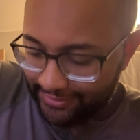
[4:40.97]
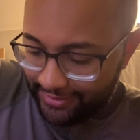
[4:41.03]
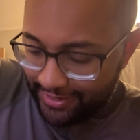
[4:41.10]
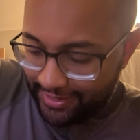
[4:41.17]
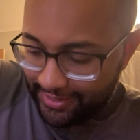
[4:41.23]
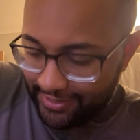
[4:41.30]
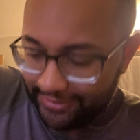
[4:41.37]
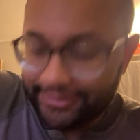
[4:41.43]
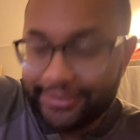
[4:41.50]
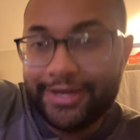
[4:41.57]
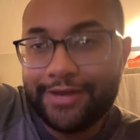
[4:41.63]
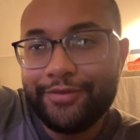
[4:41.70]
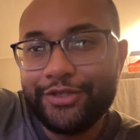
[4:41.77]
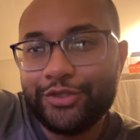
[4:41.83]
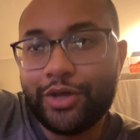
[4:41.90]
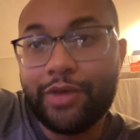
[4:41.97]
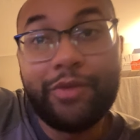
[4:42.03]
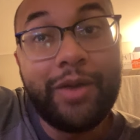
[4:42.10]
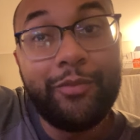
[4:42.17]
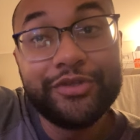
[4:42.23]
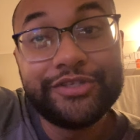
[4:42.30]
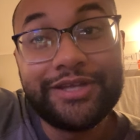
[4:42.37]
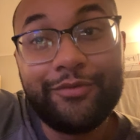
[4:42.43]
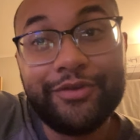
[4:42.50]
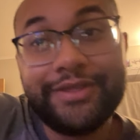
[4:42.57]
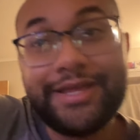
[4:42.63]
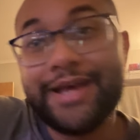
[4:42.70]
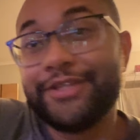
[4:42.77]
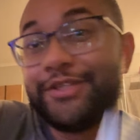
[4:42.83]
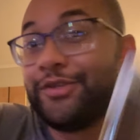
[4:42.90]
uh, series, so I'm almost done with
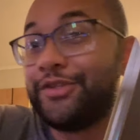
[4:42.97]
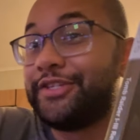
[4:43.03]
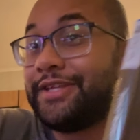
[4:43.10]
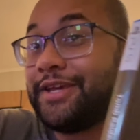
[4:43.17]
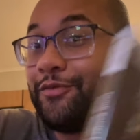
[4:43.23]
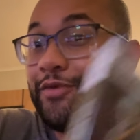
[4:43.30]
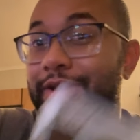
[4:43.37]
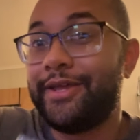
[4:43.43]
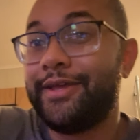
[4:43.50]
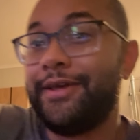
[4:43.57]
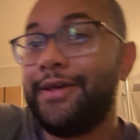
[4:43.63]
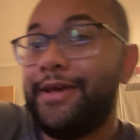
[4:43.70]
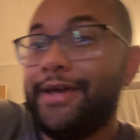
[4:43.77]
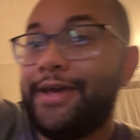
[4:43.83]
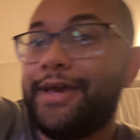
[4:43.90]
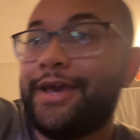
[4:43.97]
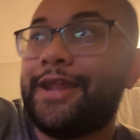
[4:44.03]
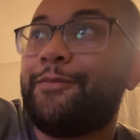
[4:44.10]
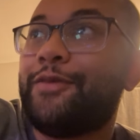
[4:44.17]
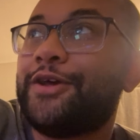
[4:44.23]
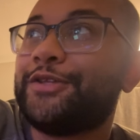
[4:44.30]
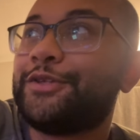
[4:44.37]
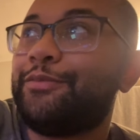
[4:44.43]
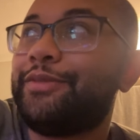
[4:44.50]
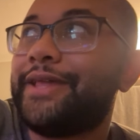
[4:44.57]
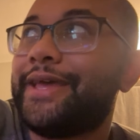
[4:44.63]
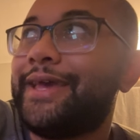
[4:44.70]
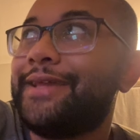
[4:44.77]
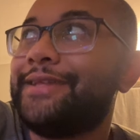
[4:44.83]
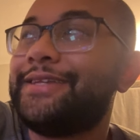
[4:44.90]
that. So stick with it. And I'm also
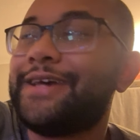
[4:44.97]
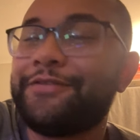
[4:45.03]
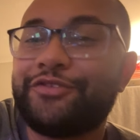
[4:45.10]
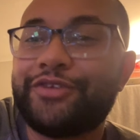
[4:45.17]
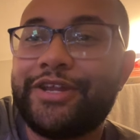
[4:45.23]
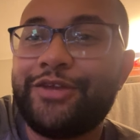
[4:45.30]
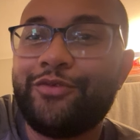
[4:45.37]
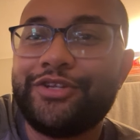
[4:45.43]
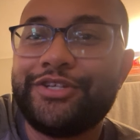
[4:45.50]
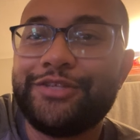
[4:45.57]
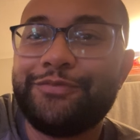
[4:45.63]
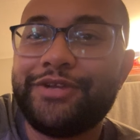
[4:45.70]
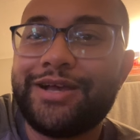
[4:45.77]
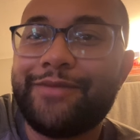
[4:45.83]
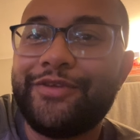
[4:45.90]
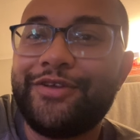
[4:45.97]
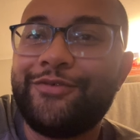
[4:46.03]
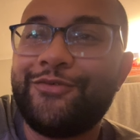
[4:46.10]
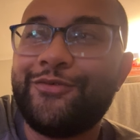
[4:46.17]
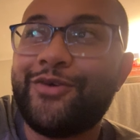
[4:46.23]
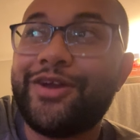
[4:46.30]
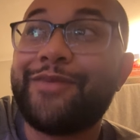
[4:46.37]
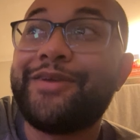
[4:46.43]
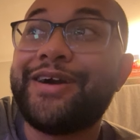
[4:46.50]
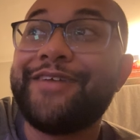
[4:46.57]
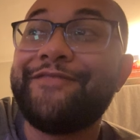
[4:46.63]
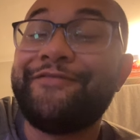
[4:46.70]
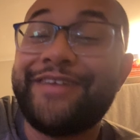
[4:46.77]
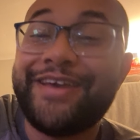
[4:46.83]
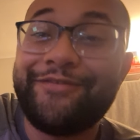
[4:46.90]
playing Death Stranding, which is becoming one of my
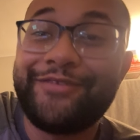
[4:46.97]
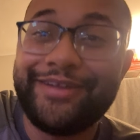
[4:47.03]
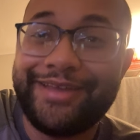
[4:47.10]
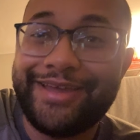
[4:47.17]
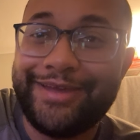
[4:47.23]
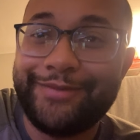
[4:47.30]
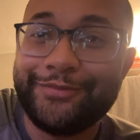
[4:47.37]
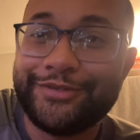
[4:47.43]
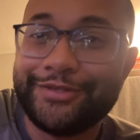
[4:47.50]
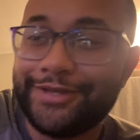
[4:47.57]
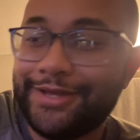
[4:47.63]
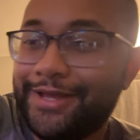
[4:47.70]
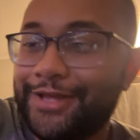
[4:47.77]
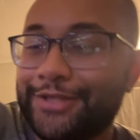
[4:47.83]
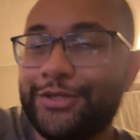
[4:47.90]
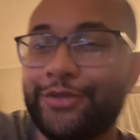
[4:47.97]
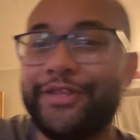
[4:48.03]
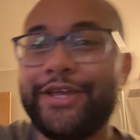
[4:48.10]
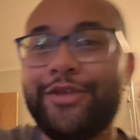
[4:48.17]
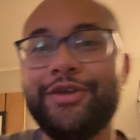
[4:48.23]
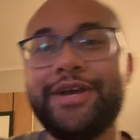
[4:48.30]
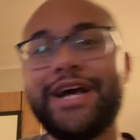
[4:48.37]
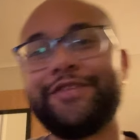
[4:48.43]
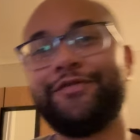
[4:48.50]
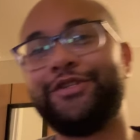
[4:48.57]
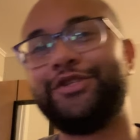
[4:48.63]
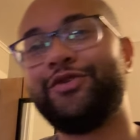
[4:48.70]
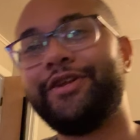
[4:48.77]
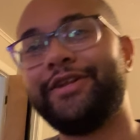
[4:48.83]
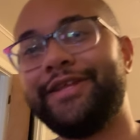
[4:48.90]
favorite games. So thank you guys for
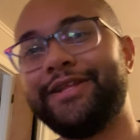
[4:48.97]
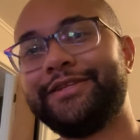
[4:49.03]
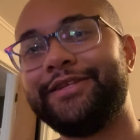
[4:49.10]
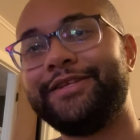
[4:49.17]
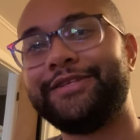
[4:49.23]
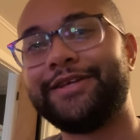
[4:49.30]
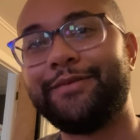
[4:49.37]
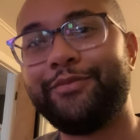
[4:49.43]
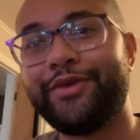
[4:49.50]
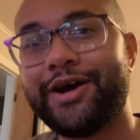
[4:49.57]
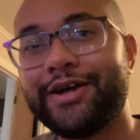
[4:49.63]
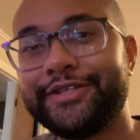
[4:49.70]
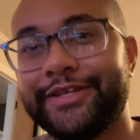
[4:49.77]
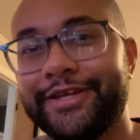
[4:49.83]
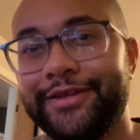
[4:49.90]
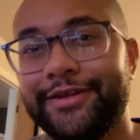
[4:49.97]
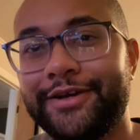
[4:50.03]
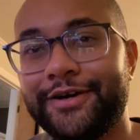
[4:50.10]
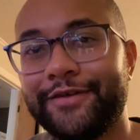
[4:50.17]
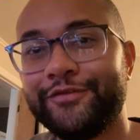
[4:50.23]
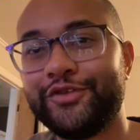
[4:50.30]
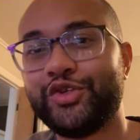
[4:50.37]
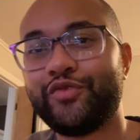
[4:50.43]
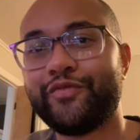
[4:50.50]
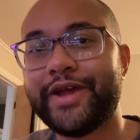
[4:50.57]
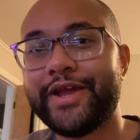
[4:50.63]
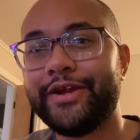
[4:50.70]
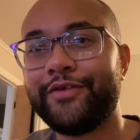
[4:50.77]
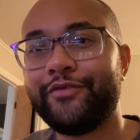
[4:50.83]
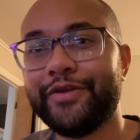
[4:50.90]
tuning in to this unboxing of Tomb
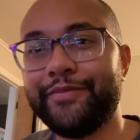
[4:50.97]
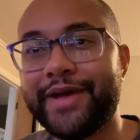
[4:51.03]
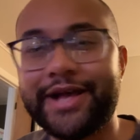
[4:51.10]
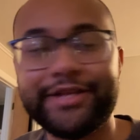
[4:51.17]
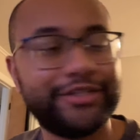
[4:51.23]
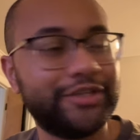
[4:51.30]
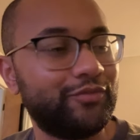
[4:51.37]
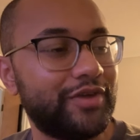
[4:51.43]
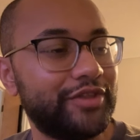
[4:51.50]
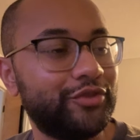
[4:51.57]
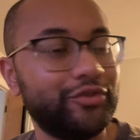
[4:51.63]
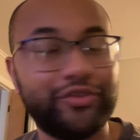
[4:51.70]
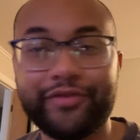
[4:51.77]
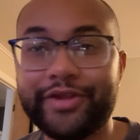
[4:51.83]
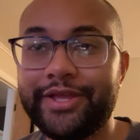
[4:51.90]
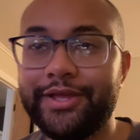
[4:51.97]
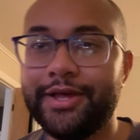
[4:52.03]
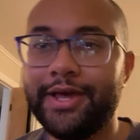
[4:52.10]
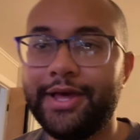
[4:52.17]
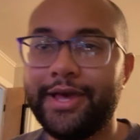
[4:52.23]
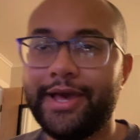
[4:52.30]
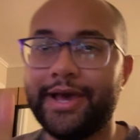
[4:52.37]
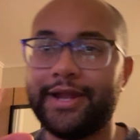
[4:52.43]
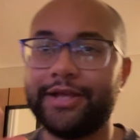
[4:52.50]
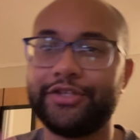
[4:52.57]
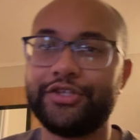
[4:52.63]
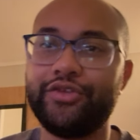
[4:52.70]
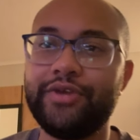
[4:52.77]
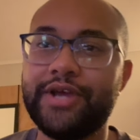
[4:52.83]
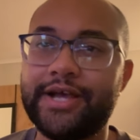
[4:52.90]
Raider Remastered 1 through 3. And I'll
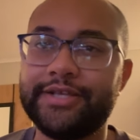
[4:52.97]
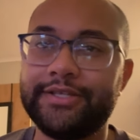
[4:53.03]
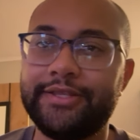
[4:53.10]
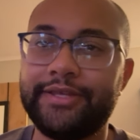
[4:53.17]
see you guys at the